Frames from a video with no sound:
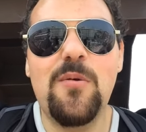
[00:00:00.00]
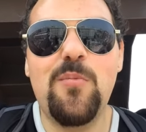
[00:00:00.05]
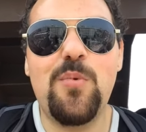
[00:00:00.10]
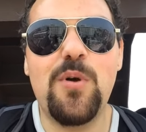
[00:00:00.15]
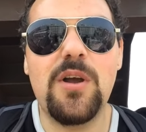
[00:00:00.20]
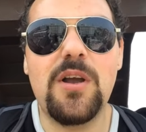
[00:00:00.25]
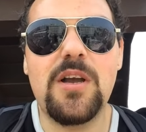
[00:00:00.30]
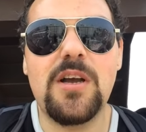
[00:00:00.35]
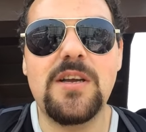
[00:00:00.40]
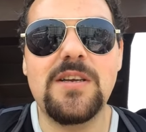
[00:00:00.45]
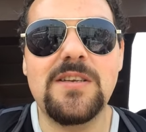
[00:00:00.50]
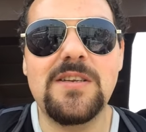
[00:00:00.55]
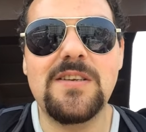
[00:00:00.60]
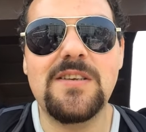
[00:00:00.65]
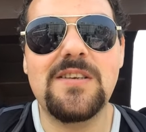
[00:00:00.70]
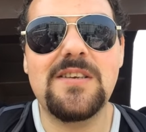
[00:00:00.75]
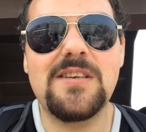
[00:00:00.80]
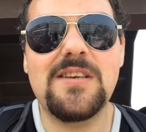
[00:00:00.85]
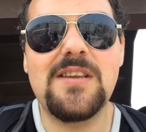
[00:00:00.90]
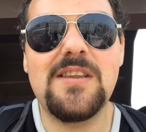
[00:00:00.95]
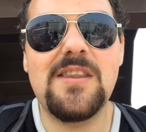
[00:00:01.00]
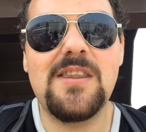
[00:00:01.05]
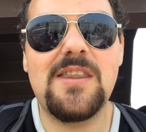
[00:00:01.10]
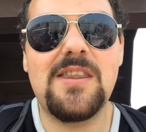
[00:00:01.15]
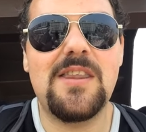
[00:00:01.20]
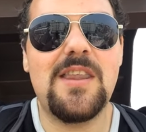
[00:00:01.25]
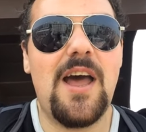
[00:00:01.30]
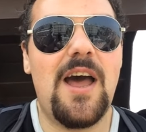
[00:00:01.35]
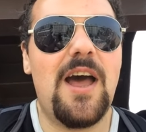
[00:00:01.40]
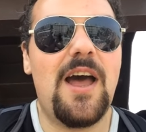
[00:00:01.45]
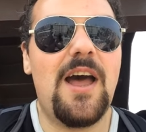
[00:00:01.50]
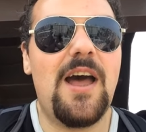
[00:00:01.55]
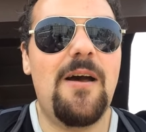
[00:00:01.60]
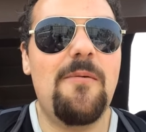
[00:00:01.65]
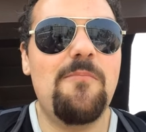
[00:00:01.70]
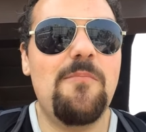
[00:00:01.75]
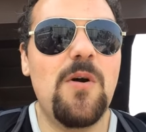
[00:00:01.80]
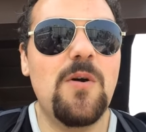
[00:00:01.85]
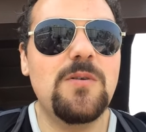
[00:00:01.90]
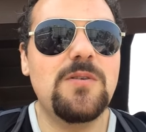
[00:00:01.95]
Because uh,
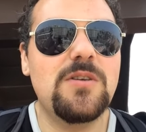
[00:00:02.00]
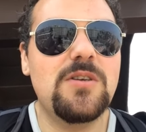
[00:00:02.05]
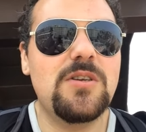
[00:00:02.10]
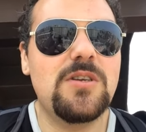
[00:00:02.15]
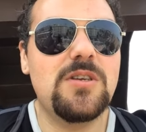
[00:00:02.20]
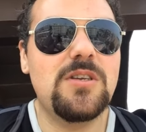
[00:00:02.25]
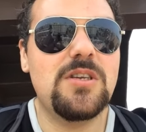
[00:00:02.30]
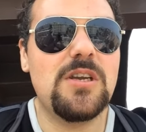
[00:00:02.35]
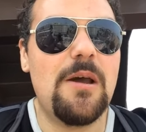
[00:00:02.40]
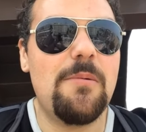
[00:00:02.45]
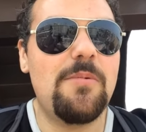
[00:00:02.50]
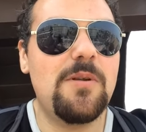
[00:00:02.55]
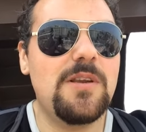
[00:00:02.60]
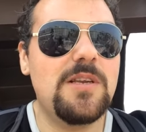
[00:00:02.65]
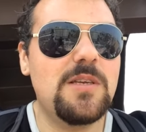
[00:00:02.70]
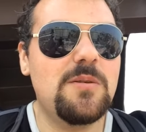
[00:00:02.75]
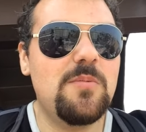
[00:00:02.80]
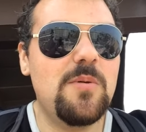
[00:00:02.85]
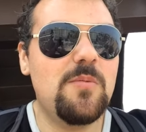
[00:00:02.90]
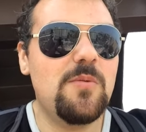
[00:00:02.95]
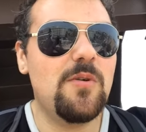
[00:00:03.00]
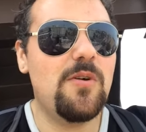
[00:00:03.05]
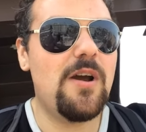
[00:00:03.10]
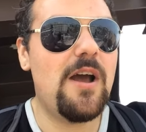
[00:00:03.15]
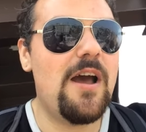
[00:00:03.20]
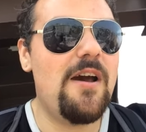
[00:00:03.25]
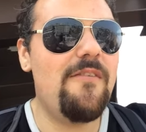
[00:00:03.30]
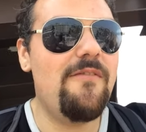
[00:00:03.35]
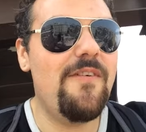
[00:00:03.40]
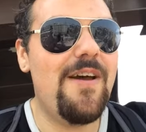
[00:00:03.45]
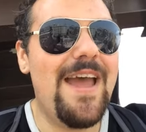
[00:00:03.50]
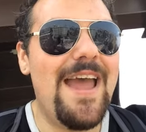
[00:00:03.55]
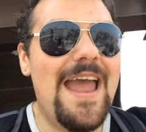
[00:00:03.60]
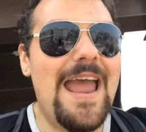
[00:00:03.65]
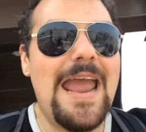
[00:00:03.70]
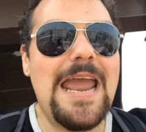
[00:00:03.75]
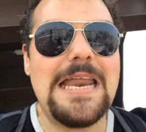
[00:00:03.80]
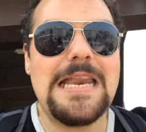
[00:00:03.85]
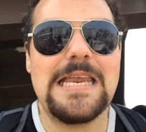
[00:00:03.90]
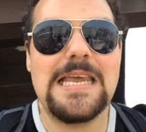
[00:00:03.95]
most Japanese people who have
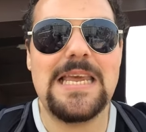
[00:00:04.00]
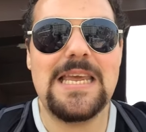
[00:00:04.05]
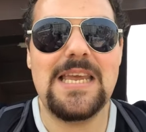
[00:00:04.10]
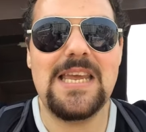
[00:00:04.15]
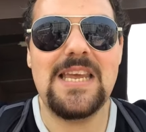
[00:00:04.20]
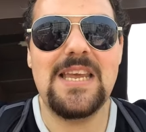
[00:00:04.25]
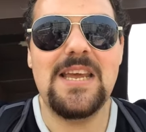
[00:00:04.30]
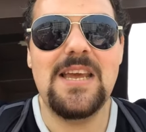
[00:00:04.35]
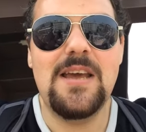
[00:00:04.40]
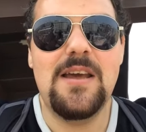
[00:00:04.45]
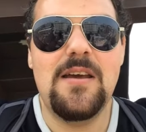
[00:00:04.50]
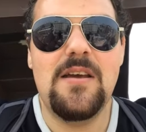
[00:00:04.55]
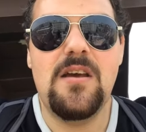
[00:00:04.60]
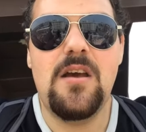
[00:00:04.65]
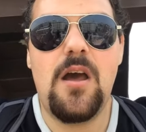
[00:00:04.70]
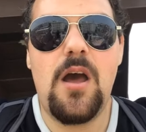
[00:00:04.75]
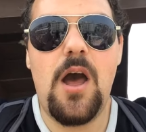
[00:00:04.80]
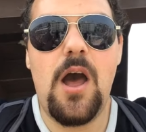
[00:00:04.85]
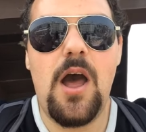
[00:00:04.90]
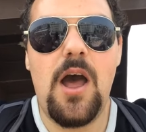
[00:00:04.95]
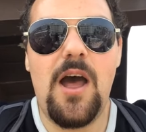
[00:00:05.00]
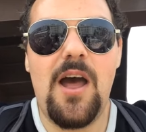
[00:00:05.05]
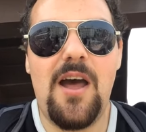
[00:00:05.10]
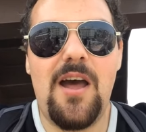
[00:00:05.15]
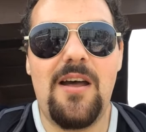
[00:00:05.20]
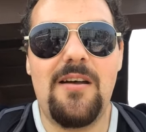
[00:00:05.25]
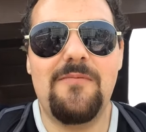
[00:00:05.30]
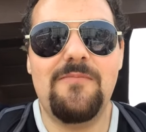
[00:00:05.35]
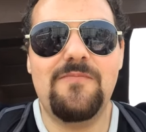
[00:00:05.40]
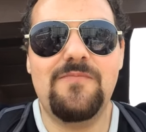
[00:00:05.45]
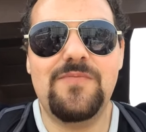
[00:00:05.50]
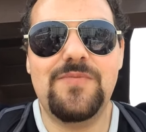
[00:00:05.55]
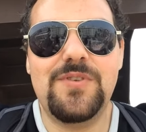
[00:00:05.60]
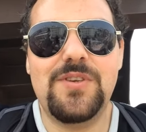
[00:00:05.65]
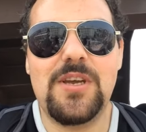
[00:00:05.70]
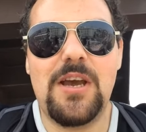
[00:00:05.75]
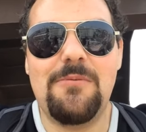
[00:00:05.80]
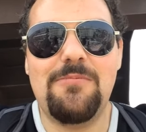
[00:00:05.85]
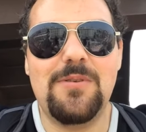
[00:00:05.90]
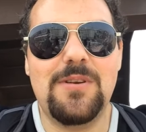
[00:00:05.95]
any uh,
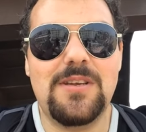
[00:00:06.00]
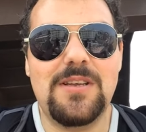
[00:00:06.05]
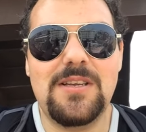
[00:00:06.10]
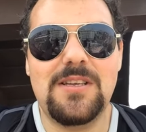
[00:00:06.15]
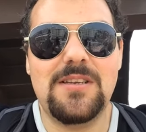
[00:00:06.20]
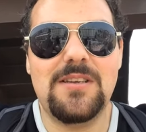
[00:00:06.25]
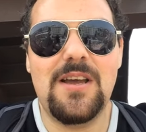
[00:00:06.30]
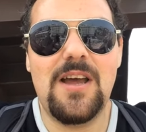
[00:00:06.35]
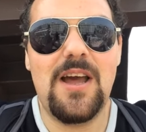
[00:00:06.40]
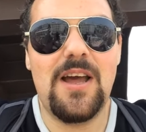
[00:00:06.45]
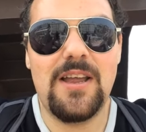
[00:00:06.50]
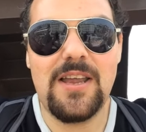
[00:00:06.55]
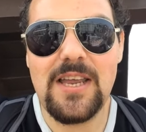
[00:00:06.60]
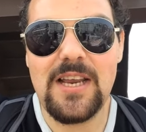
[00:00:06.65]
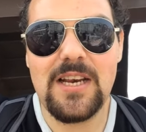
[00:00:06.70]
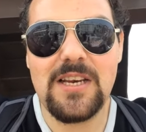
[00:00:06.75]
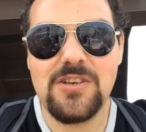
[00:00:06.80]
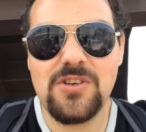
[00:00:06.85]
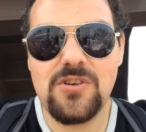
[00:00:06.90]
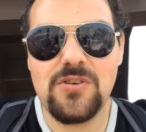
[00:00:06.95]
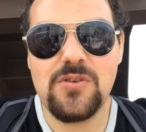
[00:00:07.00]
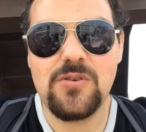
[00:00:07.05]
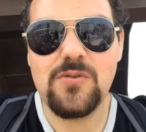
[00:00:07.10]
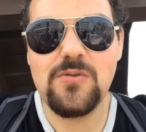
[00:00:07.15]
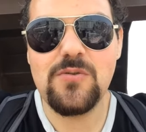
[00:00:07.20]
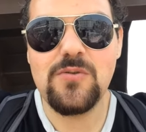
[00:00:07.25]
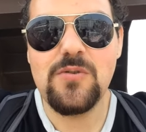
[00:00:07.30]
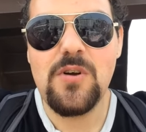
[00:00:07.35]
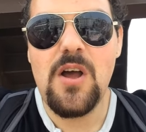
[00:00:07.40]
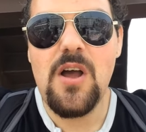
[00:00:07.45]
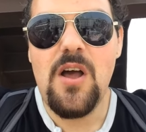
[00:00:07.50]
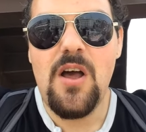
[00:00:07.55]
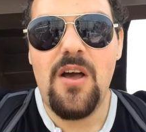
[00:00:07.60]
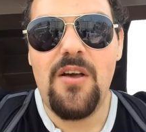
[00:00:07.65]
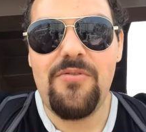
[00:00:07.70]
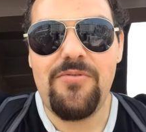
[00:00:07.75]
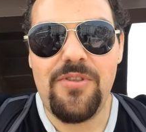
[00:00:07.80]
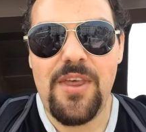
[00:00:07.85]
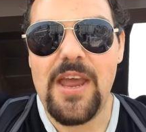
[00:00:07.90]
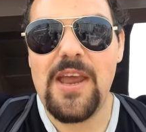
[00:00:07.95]
Japanese uh, English at all,
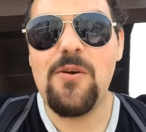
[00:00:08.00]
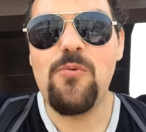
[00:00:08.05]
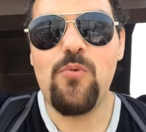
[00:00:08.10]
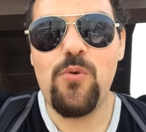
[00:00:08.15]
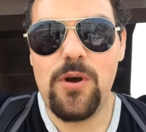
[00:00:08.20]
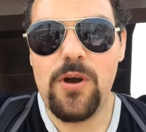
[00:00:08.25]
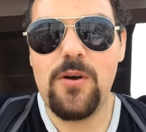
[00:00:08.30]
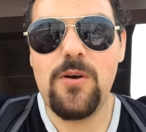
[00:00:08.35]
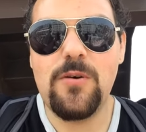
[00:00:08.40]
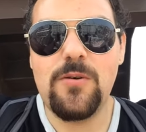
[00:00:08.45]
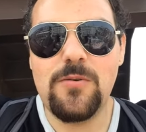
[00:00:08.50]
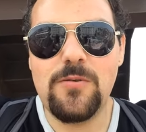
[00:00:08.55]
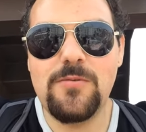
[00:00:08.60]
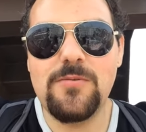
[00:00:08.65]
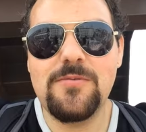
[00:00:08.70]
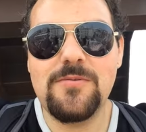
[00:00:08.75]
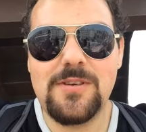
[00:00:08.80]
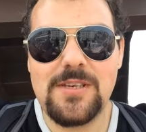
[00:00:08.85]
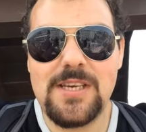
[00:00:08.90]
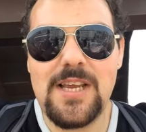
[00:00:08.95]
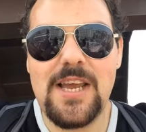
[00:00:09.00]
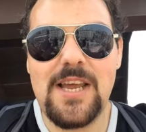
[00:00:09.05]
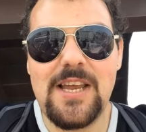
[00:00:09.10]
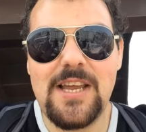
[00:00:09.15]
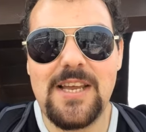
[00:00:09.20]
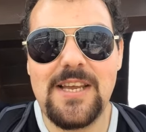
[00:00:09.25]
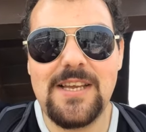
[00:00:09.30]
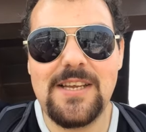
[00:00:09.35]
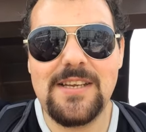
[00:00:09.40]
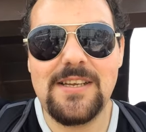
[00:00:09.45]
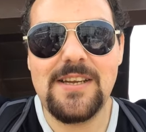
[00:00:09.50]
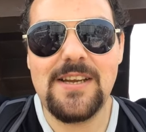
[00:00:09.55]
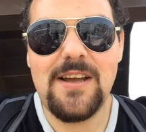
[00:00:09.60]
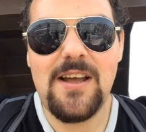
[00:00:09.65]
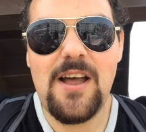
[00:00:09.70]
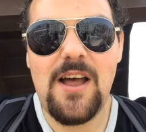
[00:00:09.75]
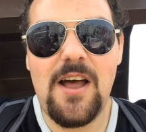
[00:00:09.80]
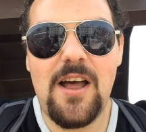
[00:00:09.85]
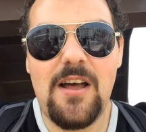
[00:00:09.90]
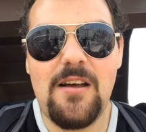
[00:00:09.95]
they will say,
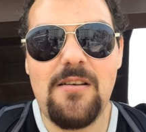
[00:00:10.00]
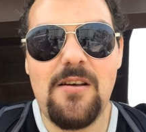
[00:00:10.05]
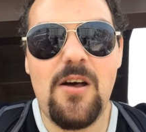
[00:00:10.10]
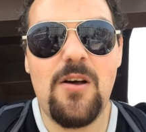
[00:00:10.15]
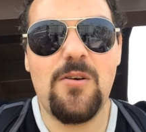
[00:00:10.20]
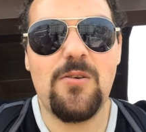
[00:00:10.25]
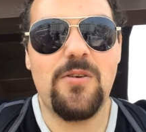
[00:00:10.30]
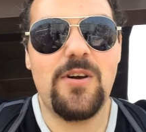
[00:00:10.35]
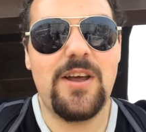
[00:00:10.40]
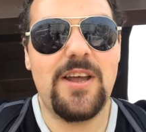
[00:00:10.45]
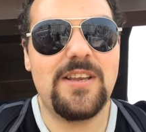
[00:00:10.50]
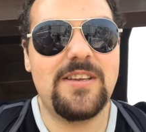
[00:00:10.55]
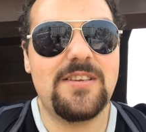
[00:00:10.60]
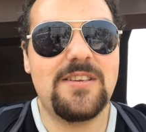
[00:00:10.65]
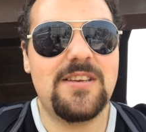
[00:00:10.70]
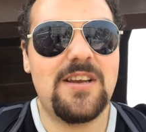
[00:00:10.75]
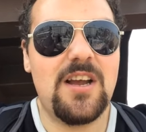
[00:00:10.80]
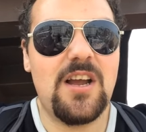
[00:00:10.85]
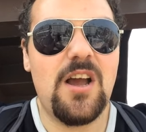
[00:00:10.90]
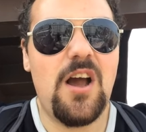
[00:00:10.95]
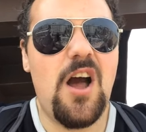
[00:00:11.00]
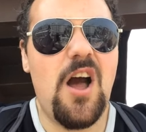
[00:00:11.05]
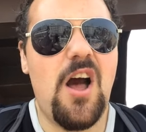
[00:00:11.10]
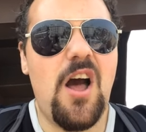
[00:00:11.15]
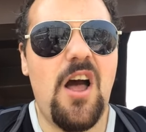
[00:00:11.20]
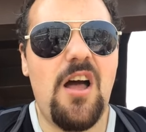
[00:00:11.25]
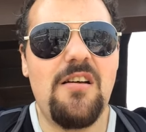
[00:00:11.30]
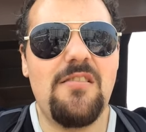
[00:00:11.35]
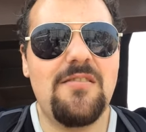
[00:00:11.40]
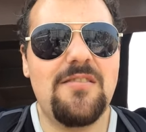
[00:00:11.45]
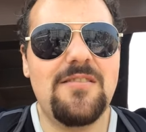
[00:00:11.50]
uh, "Oh, it's a car,"